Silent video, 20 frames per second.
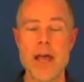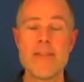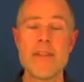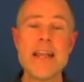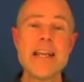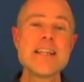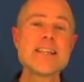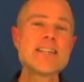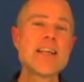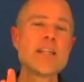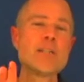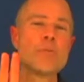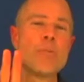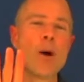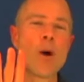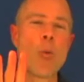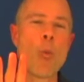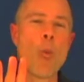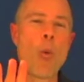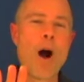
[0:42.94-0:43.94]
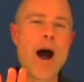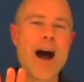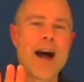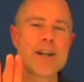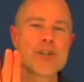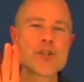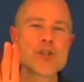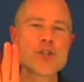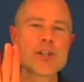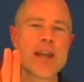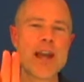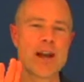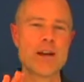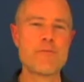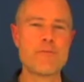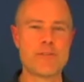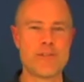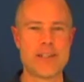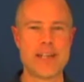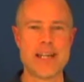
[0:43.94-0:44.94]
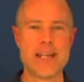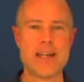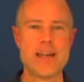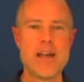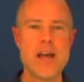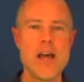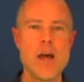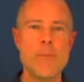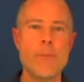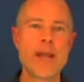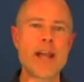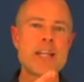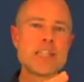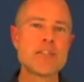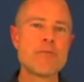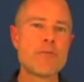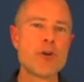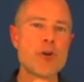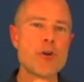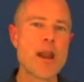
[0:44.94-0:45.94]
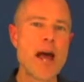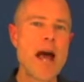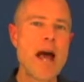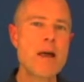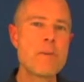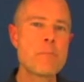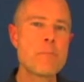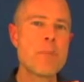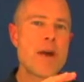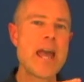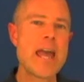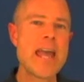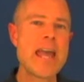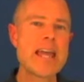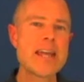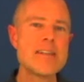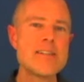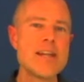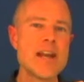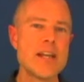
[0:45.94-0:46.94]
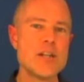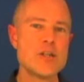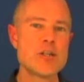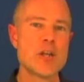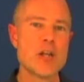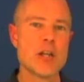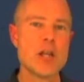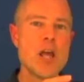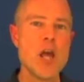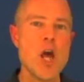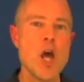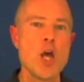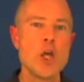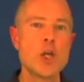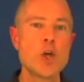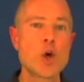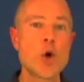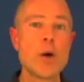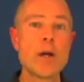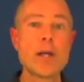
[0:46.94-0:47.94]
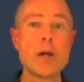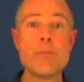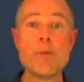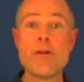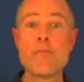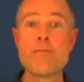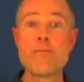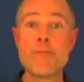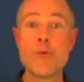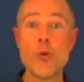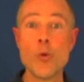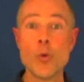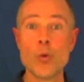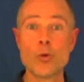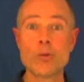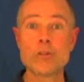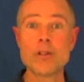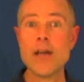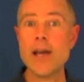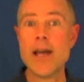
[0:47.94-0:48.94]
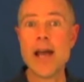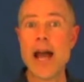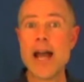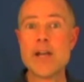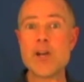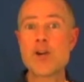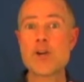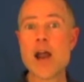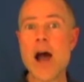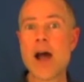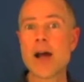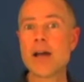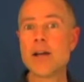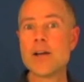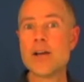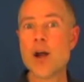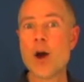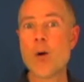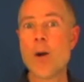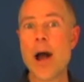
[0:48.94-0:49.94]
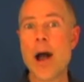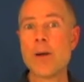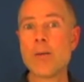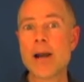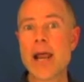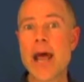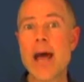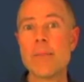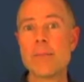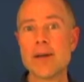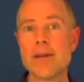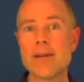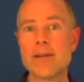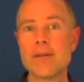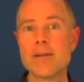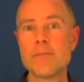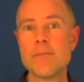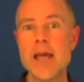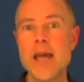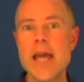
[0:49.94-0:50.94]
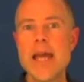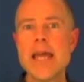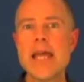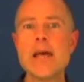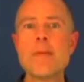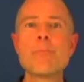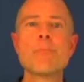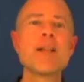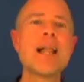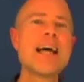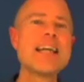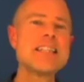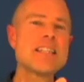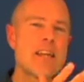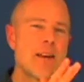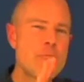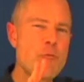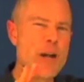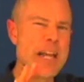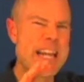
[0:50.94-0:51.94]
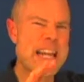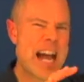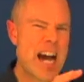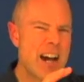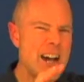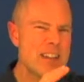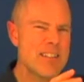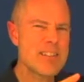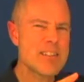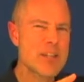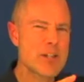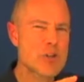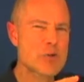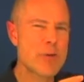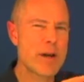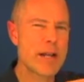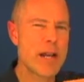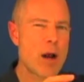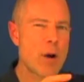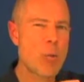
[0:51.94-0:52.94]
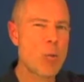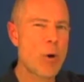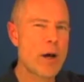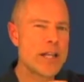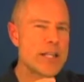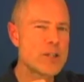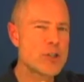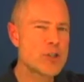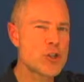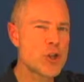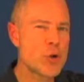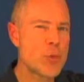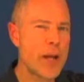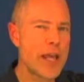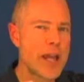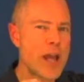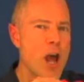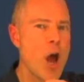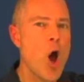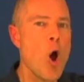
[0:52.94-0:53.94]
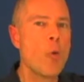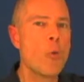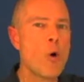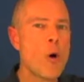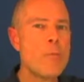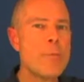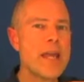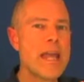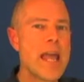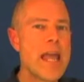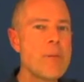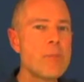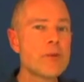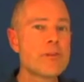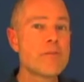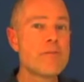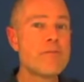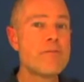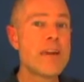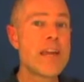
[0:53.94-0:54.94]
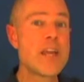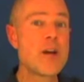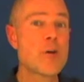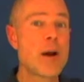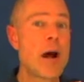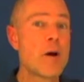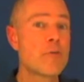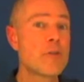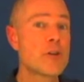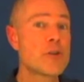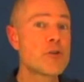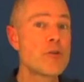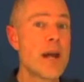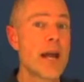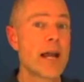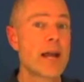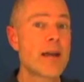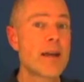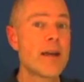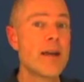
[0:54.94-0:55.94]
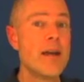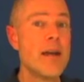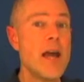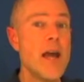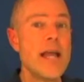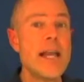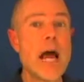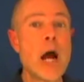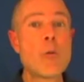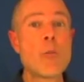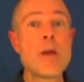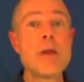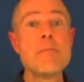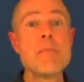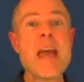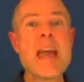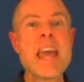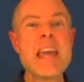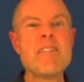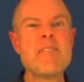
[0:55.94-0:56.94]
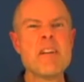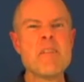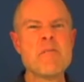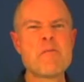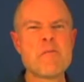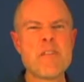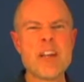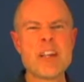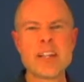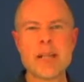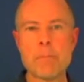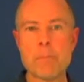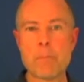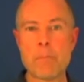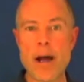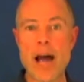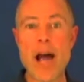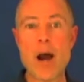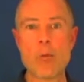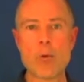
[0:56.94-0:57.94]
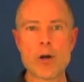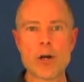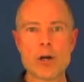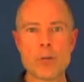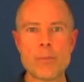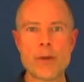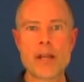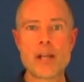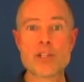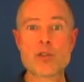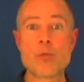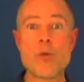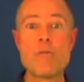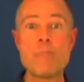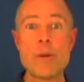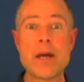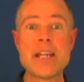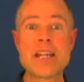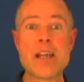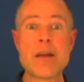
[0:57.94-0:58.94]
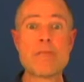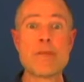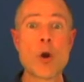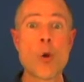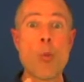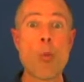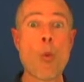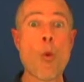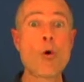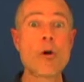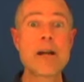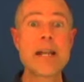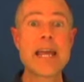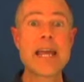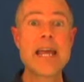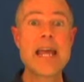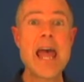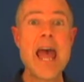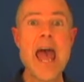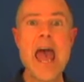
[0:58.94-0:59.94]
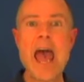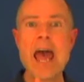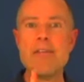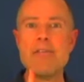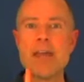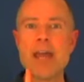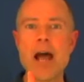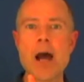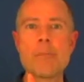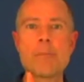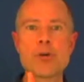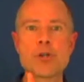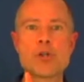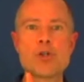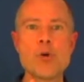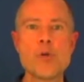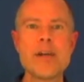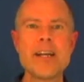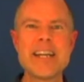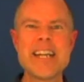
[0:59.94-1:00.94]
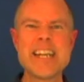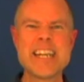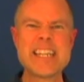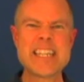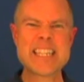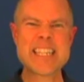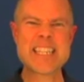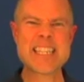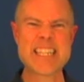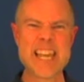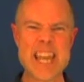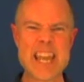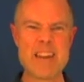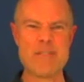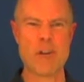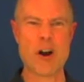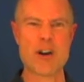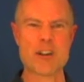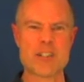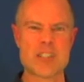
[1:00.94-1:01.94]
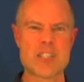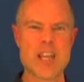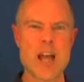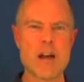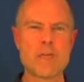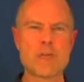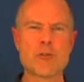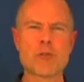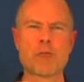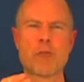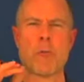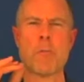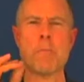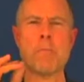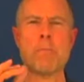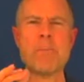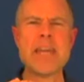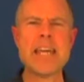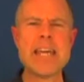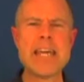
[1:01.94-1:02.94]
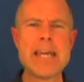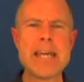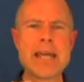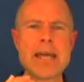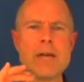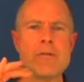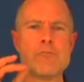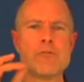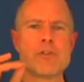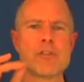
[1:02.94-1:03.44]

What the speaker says: Then he says, but watch carefully, because if you're not paying attention, you're going to be fooled, and you're not going to know how it happened. He implies that if we concentrate on what he's doing, we'll be able to figure out the trick. Now, we may even feel empowered because we've been given a warning and the opportunity to save ourselves from being